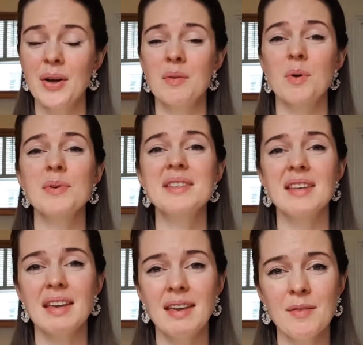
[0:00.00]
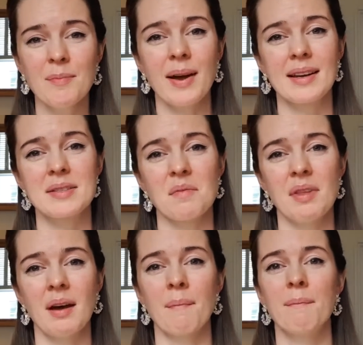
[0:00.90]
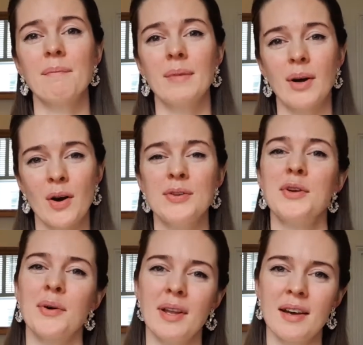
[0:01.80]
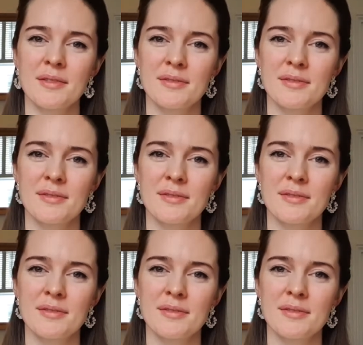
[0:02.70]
What was the impact of them on your life?